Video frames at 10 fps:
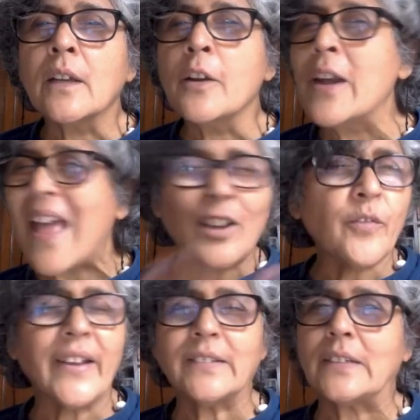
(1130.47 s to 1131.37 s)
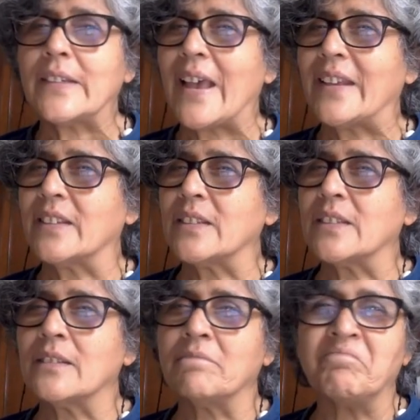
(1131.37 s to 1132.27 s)
lack of
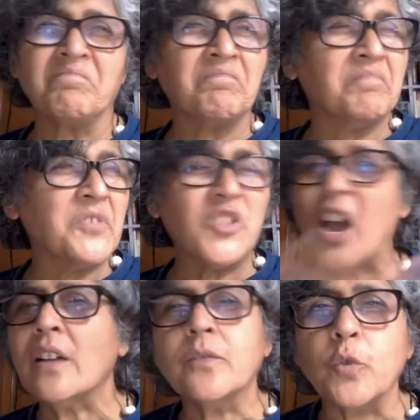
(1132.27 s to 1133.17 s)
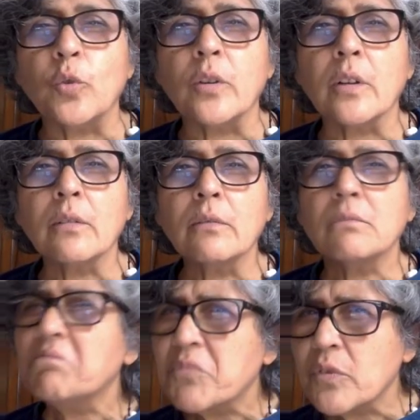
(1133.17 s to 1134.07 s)
exercise, junk food.
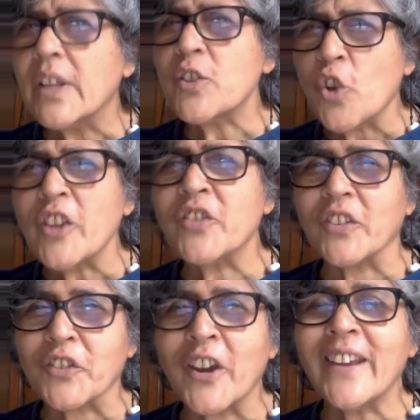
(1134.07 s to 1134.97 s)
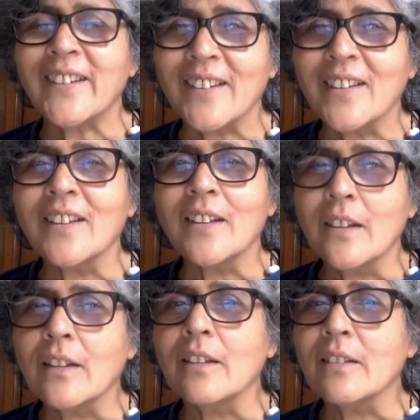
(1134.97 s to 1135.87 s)
They're choices, right?
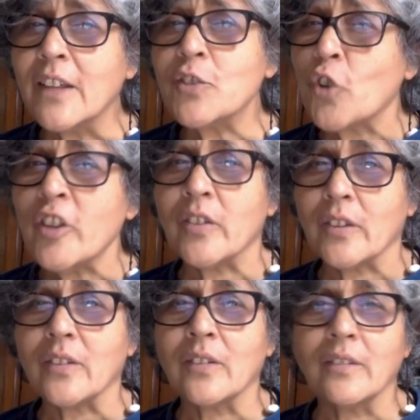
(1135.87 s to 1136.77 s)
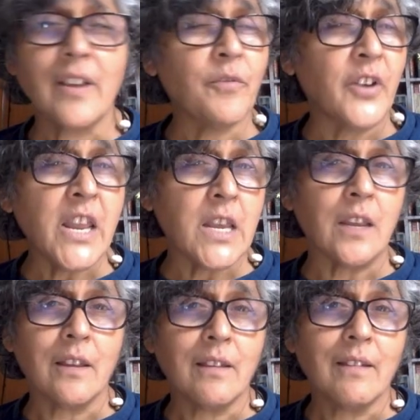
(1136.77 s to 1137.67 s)
They're choices. They're free.
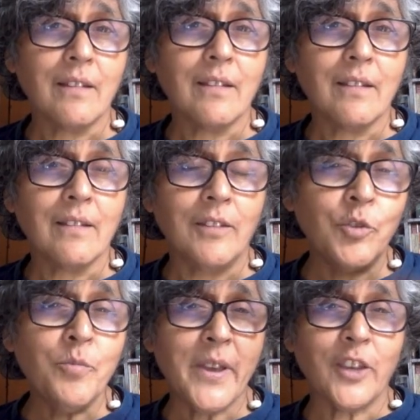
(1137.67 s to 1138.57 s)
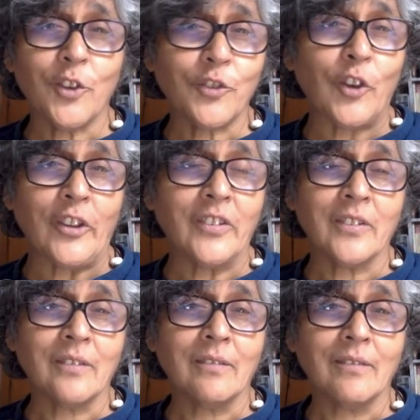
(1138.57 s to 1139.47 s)
You make your choice.
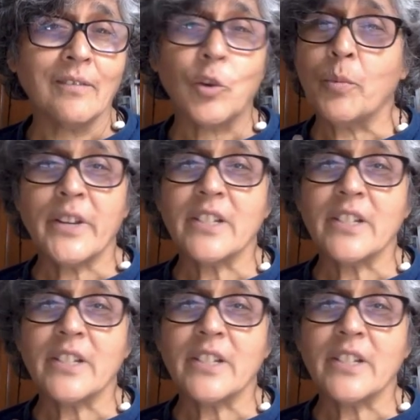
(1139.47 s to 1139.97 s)
Nobody is